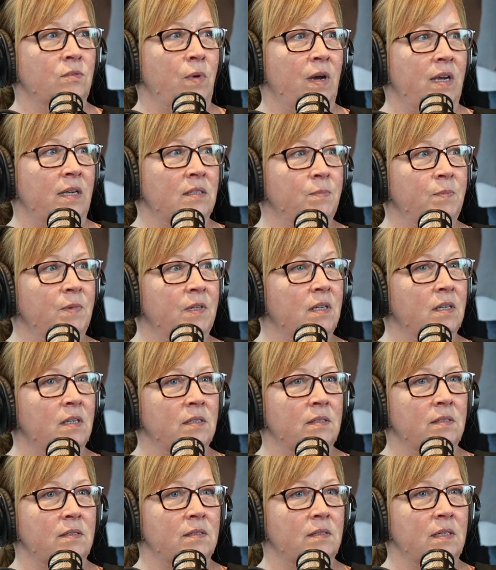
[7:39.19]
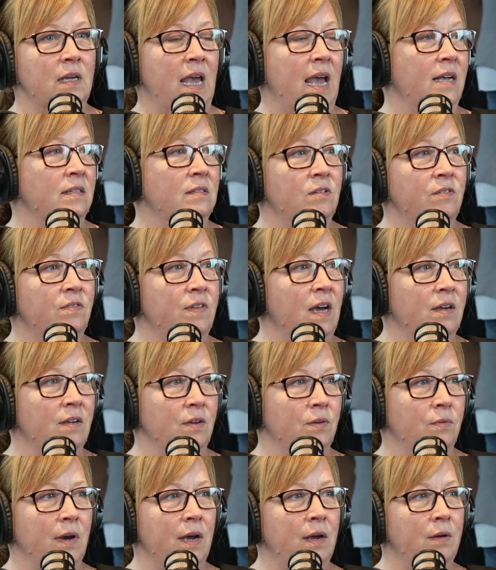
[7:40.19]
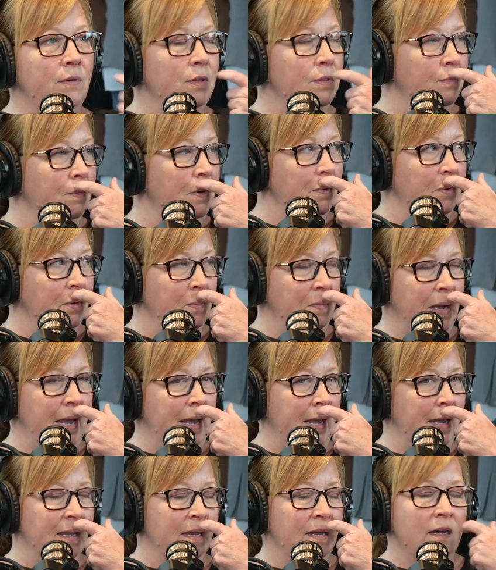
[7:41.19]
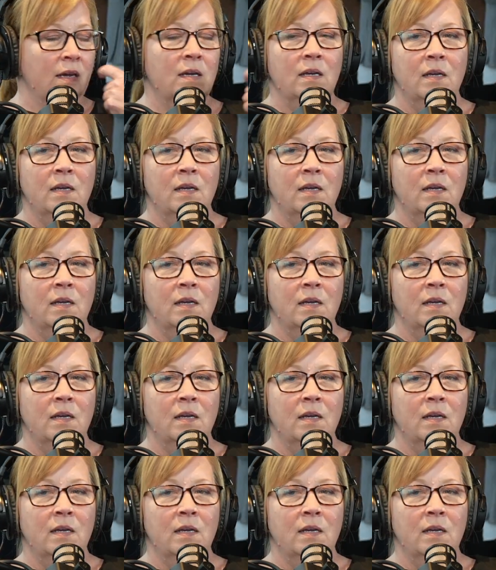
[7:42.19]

waste because it has no value, right? We throw it away.